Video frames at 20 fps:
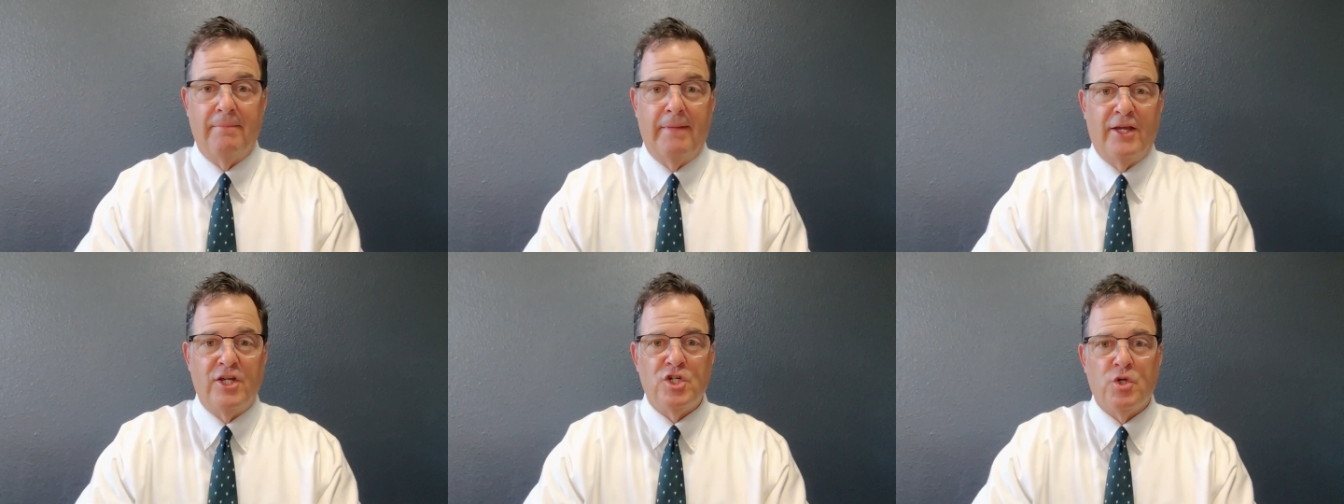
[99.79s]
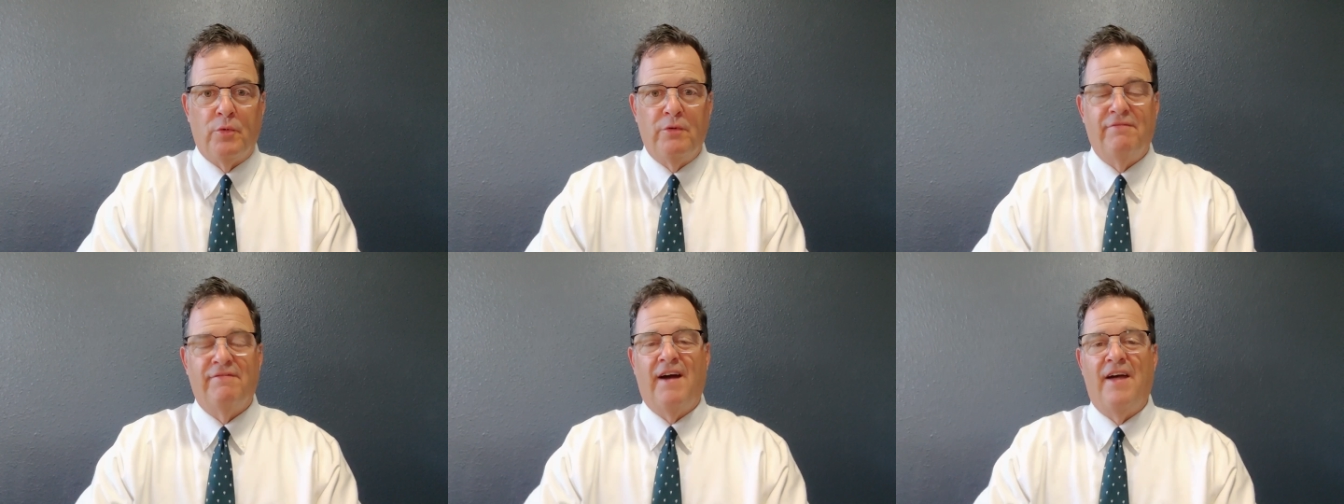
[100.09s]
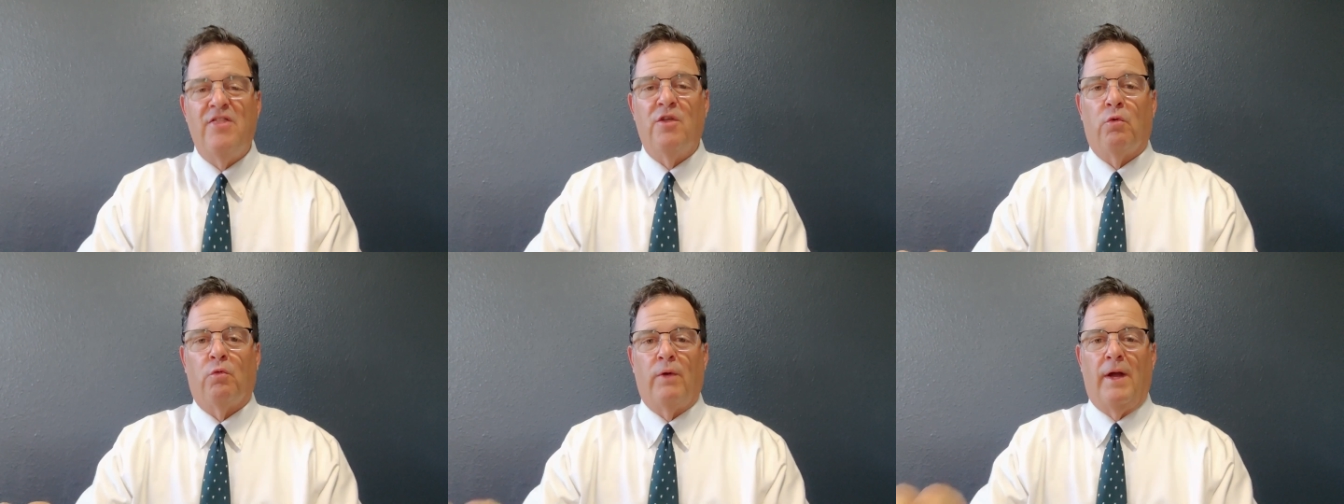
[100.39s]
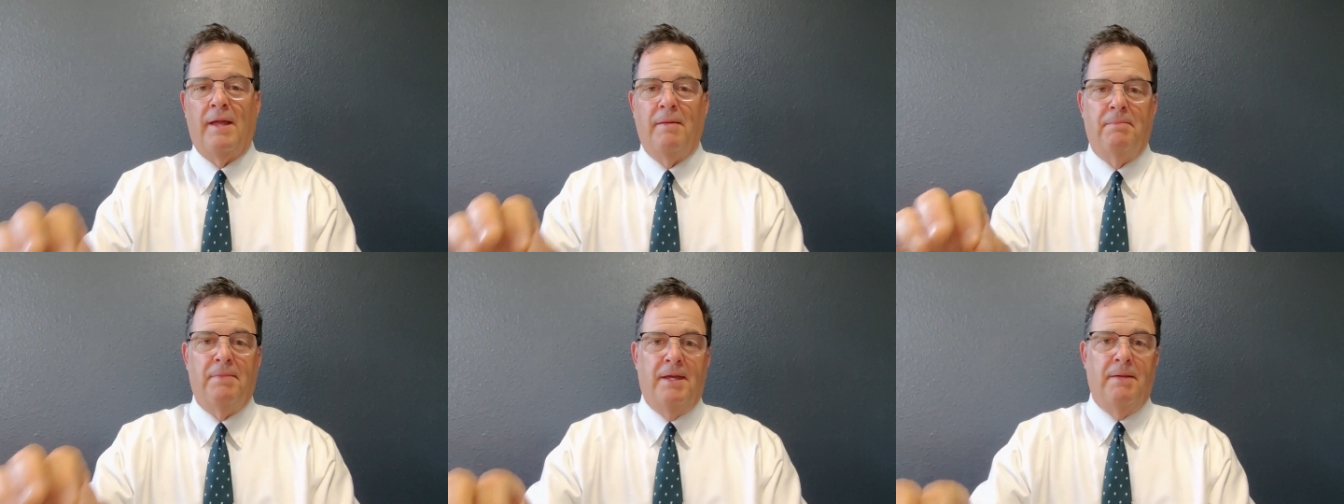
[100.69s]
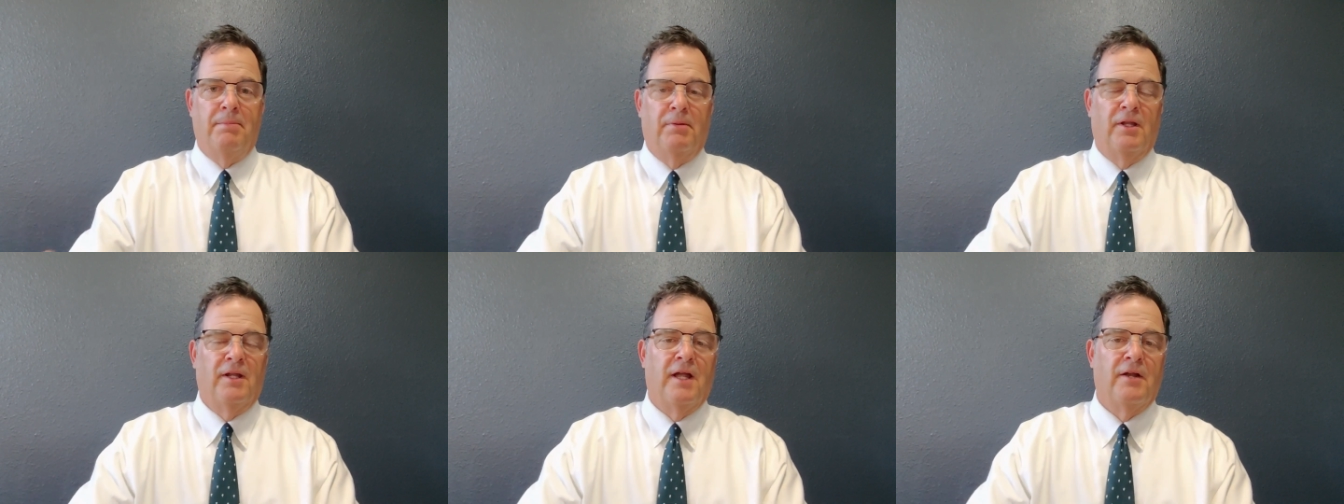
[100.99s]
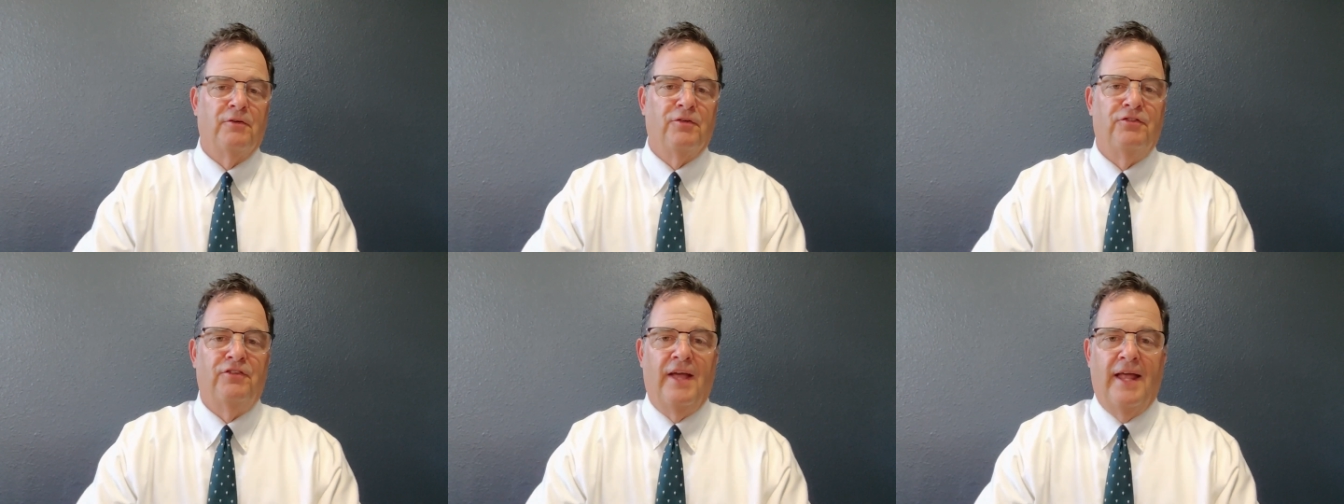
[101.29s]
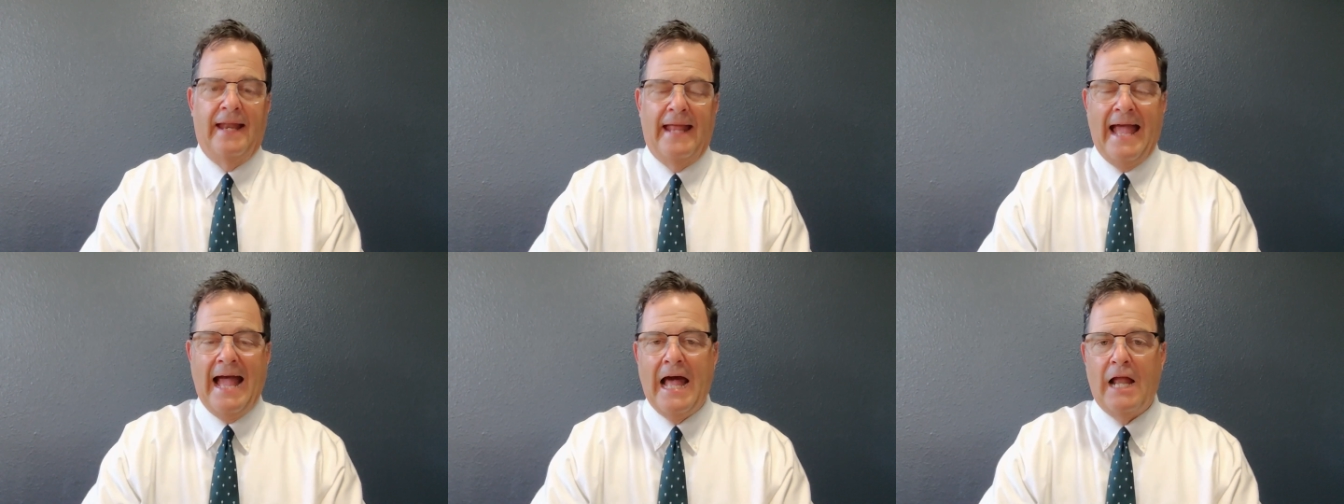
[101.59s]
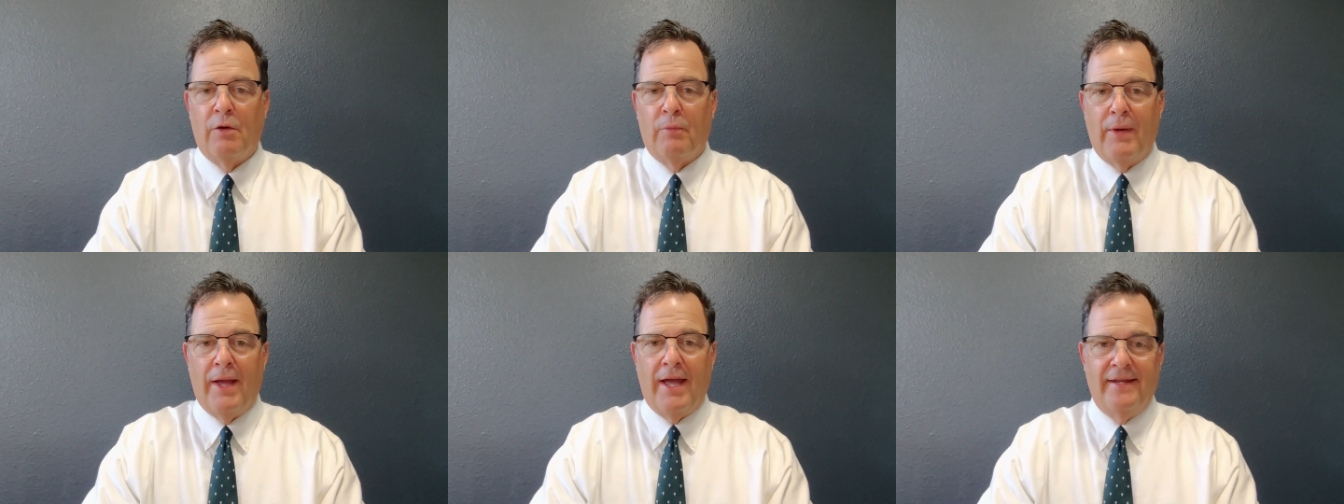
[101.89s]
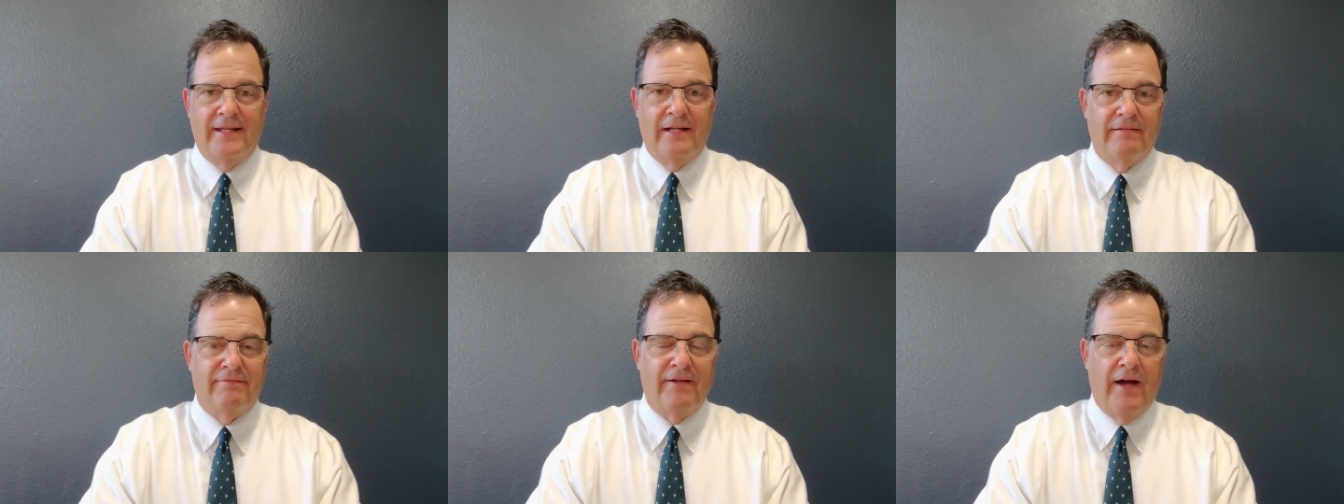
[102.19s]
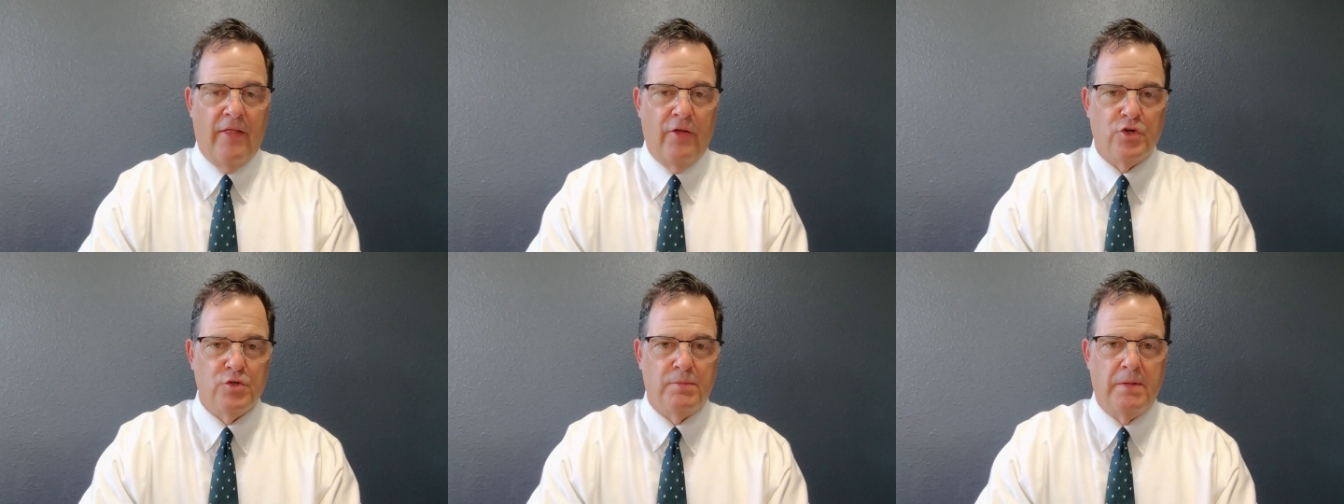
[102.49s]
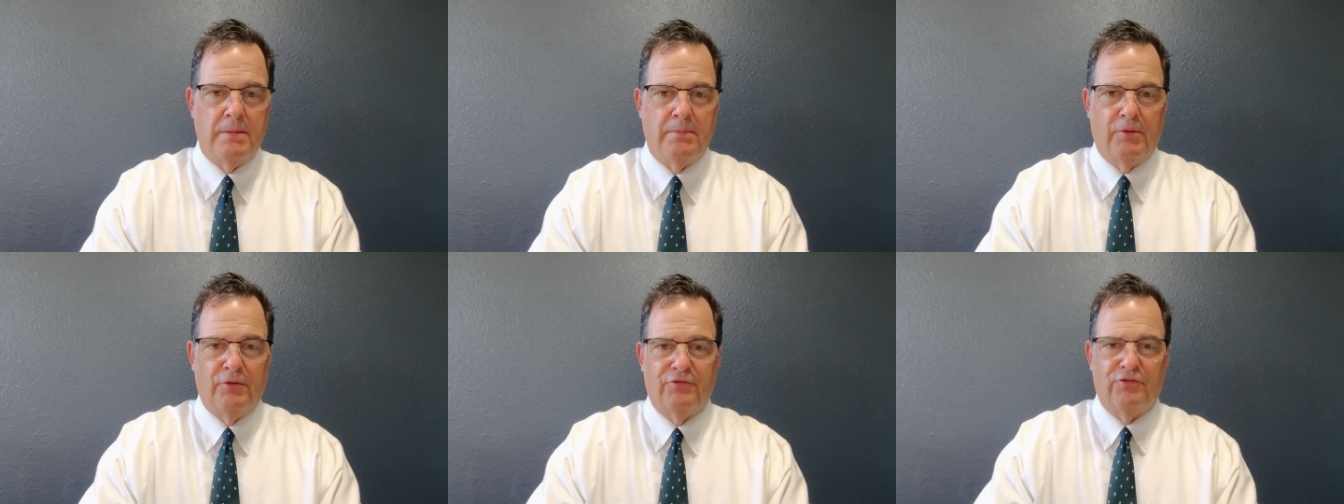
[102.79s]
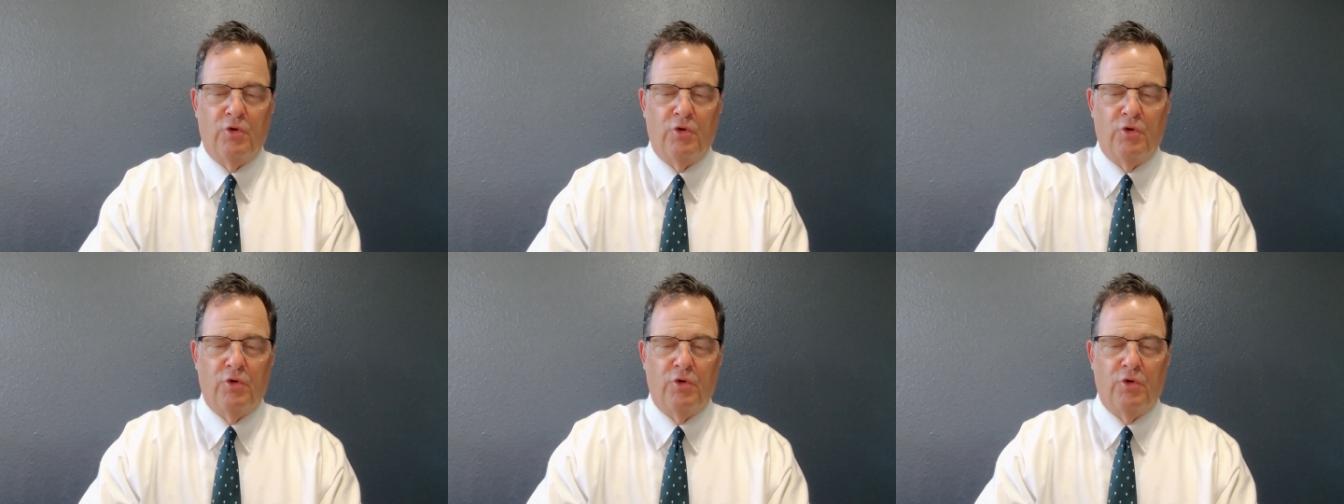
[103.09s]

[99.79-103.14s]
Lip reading: making sure we find the right people and understanding how do we identify those people.